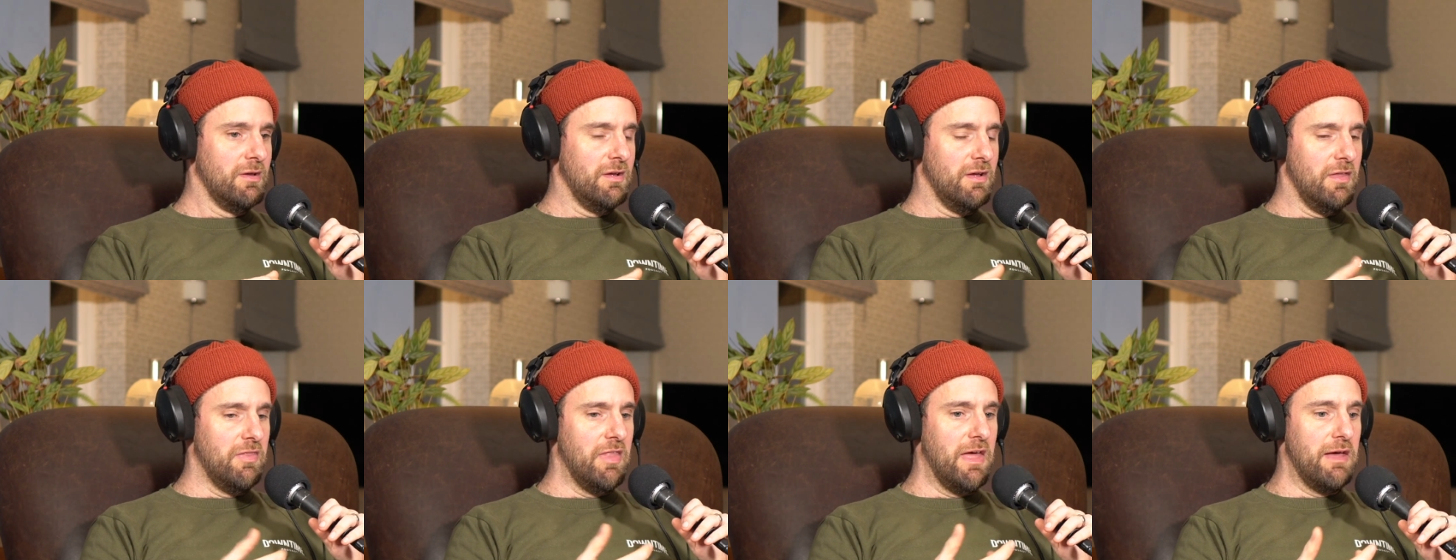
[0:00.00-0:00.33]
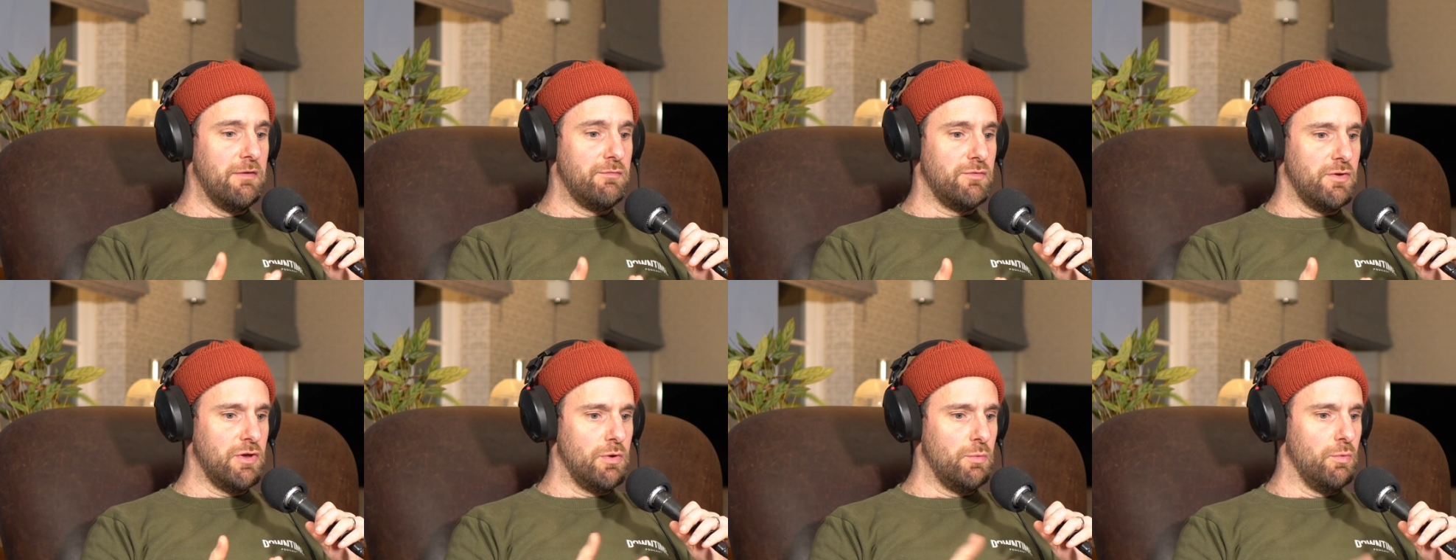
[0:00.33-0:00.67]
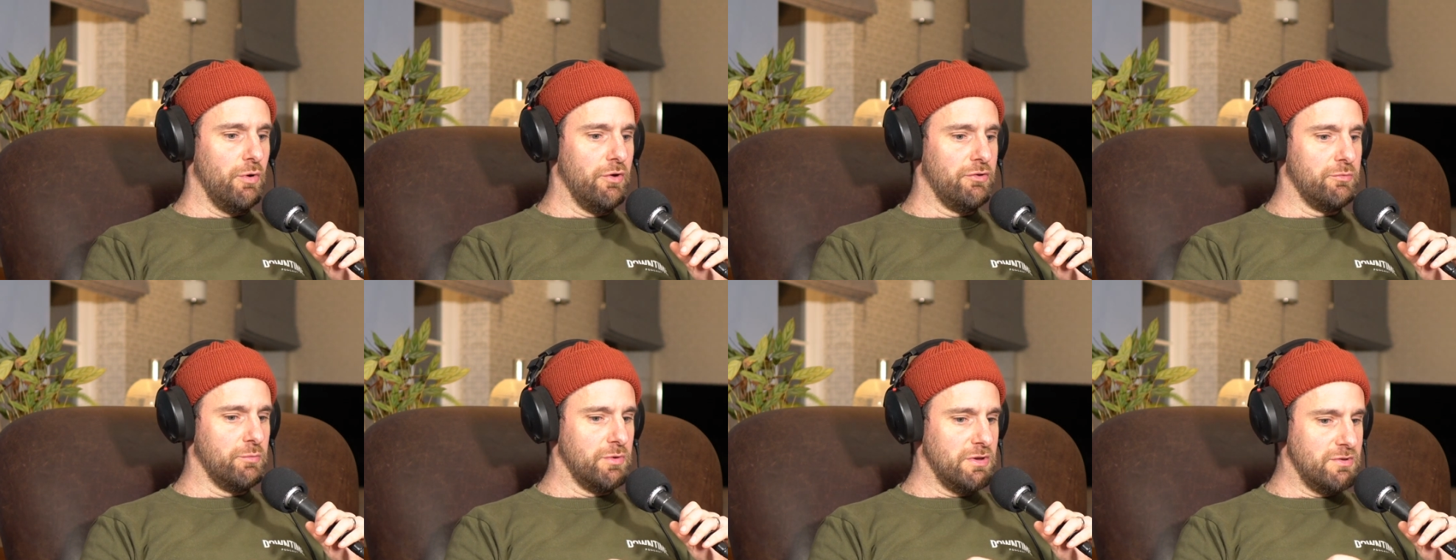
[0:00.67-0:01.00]
And their view
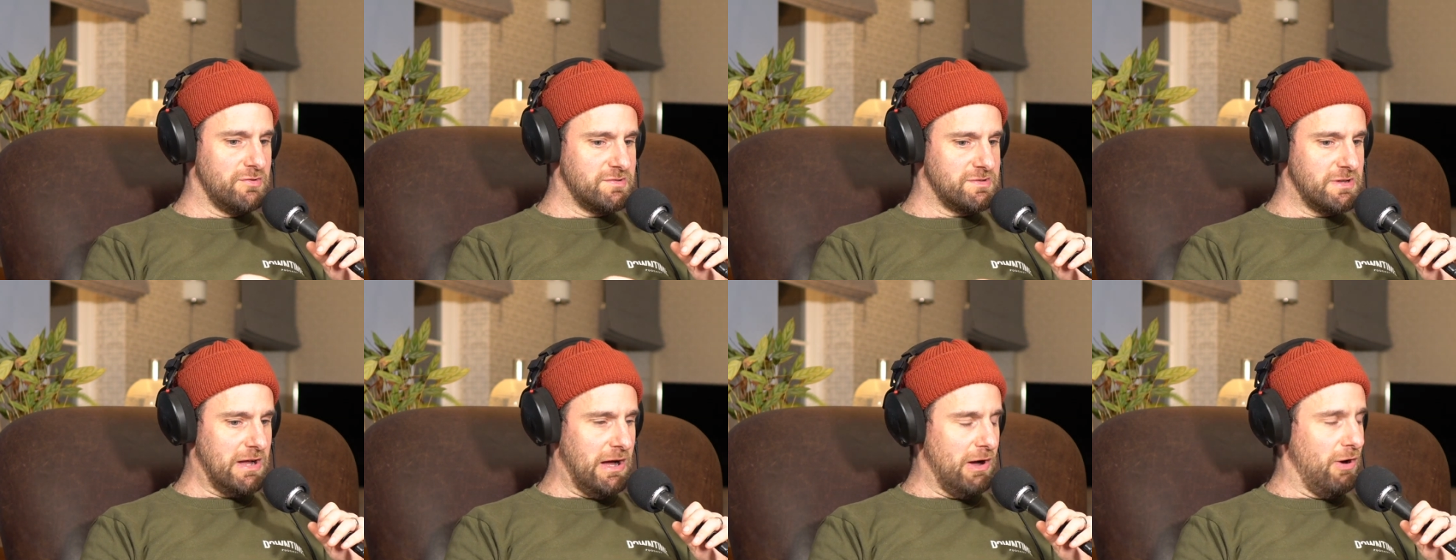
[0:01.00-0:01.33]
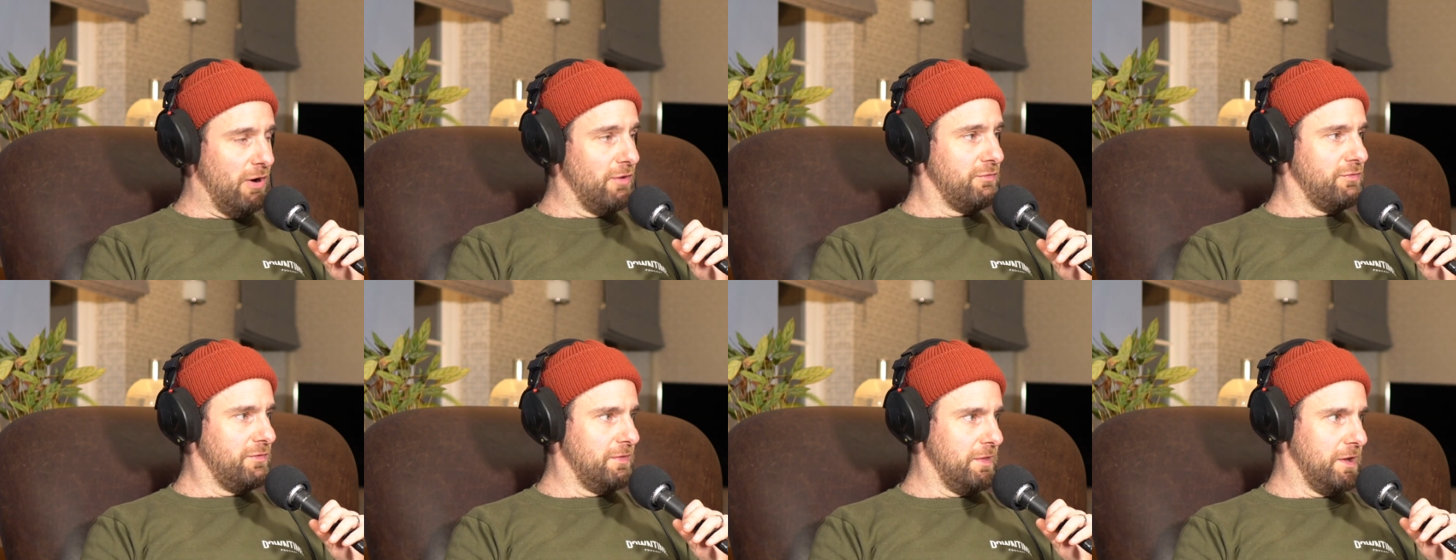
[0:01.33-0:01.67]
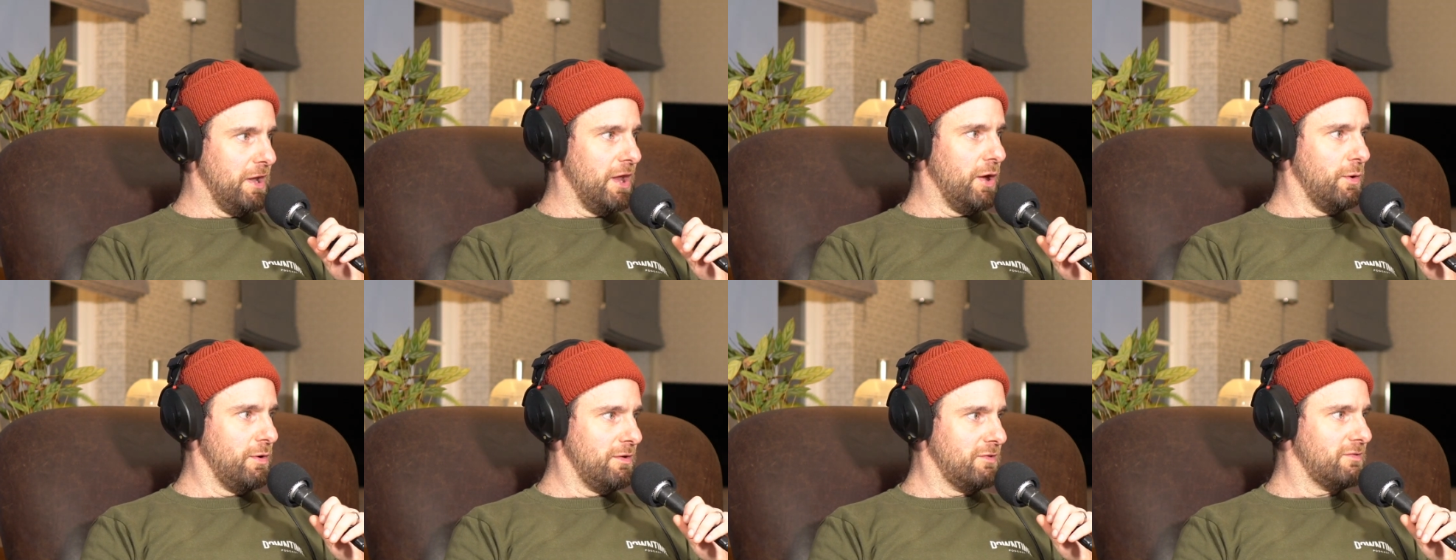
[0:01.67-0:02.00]
was, well, you start off in the
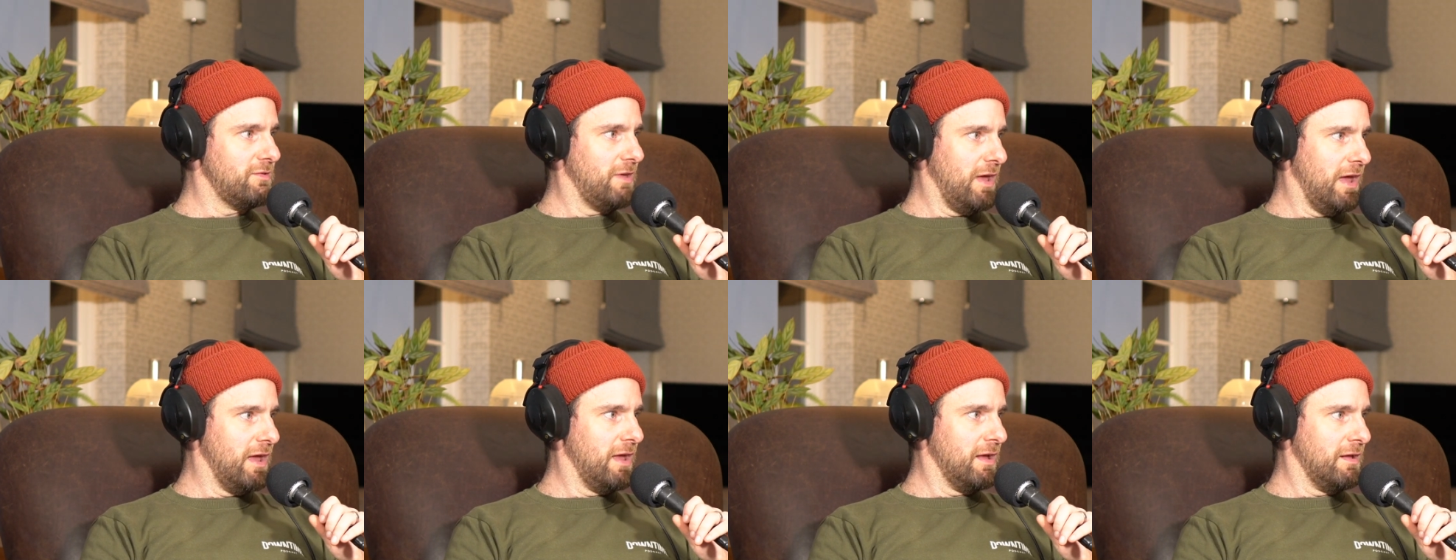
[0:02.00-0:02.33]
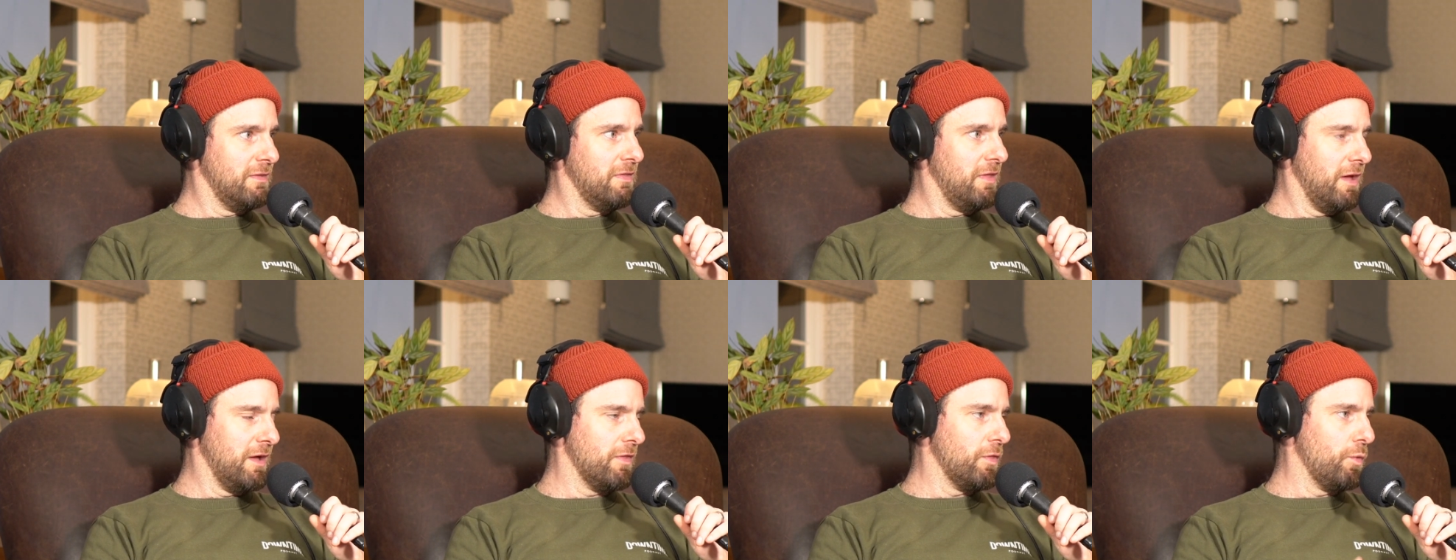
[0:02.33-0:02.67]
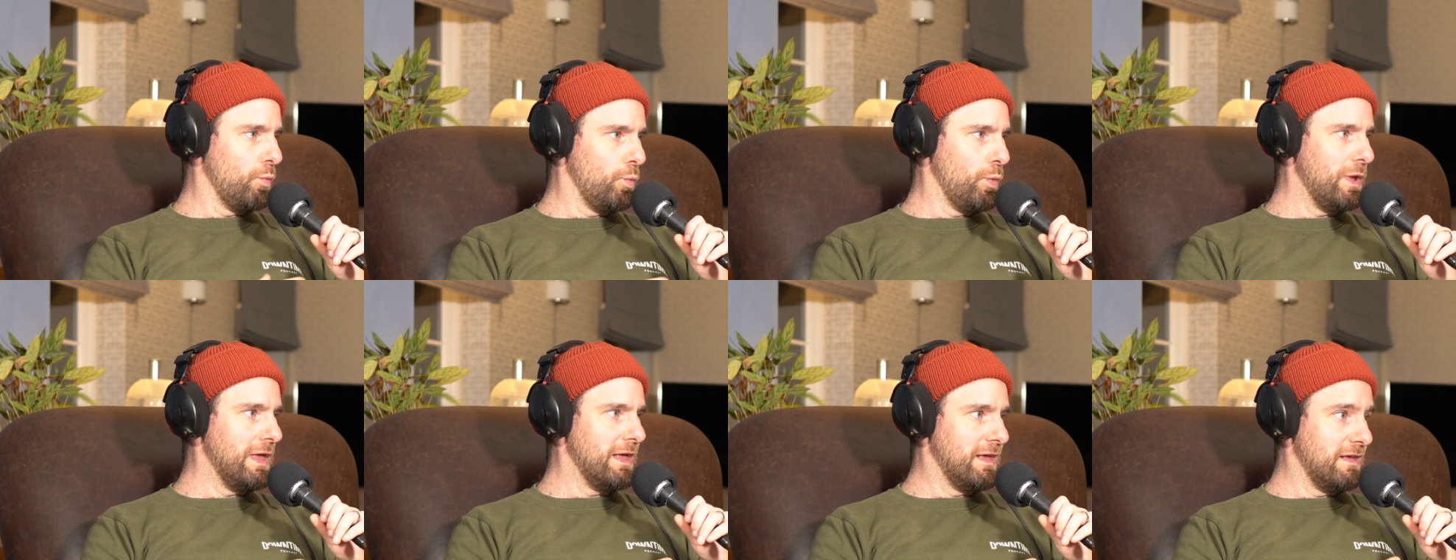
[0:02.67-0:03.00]
lowest setting, like the
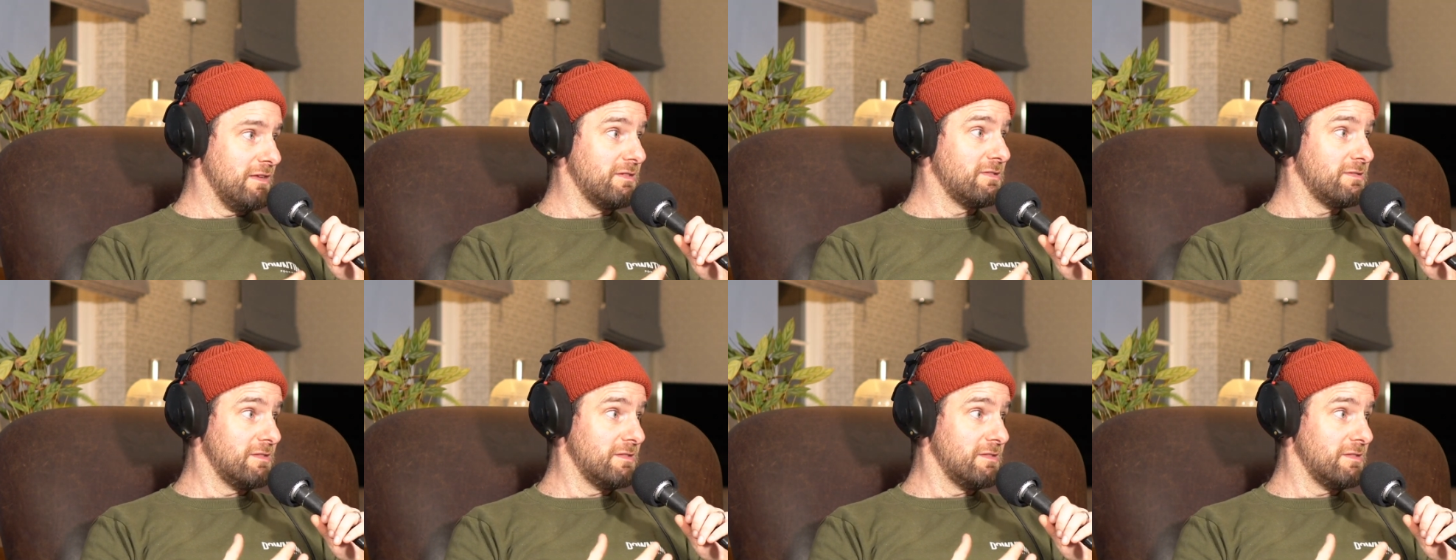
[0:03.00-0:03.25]
weakest